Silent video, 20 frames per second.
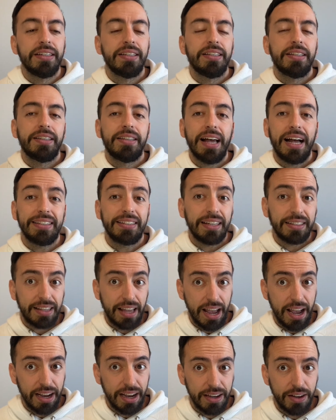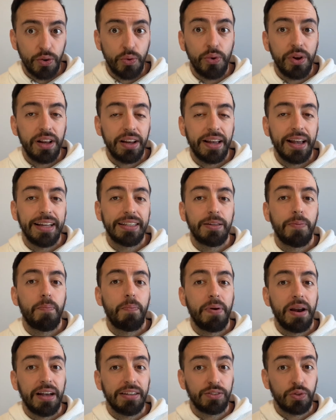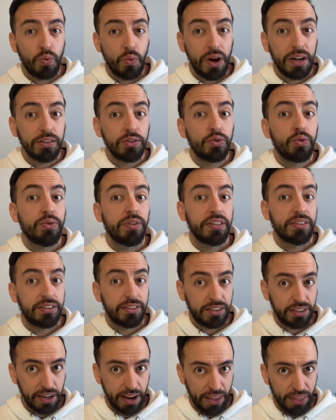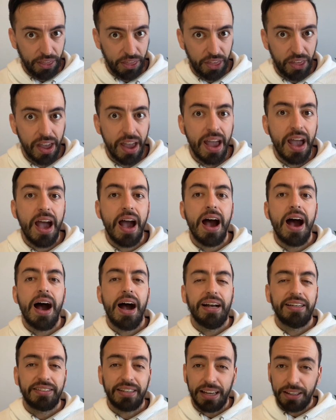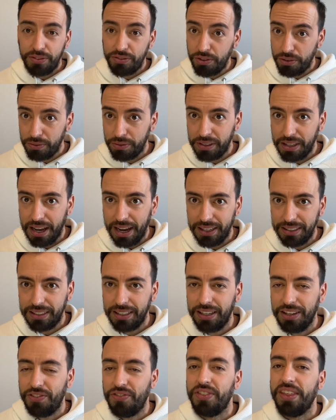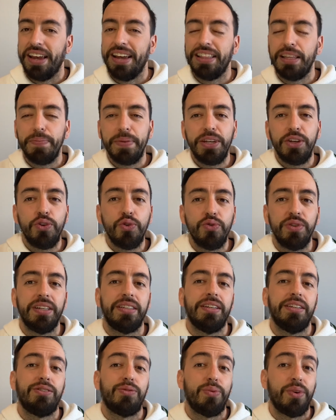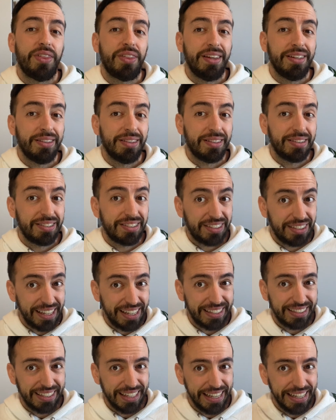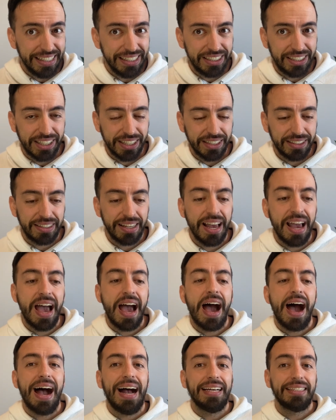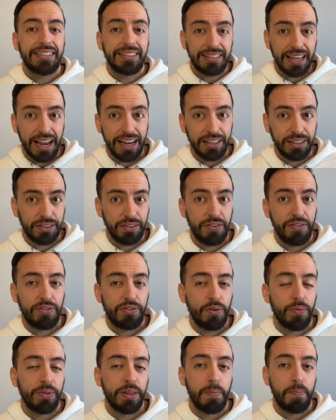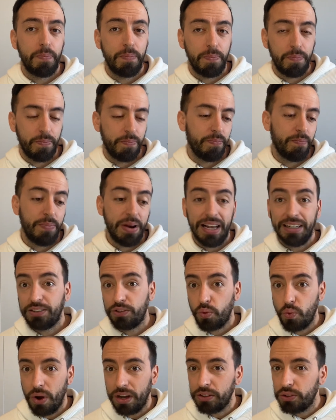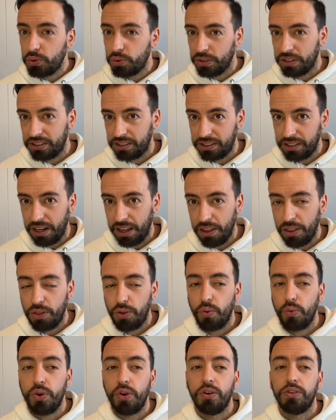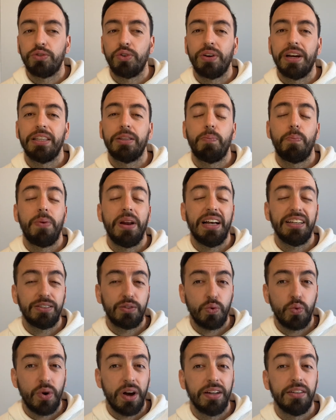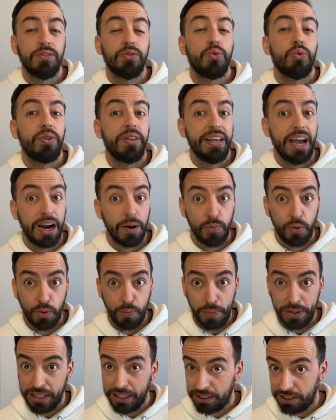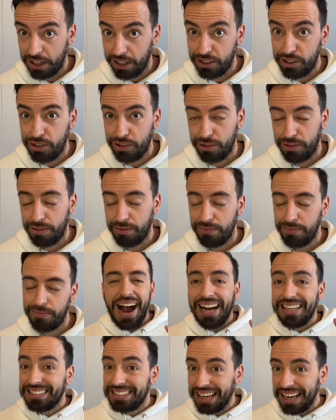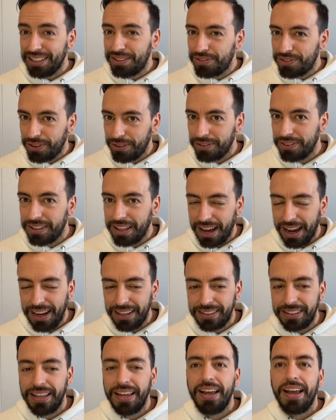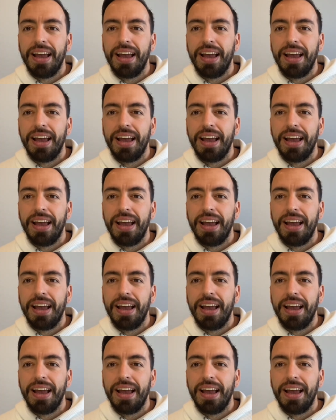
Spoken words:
that attack will get +1 to the strength. Aside from that, if the enemy unit is within 6 inches, aside from the +1 to the strength, we also get +1 to the armor penetration. Aside from that,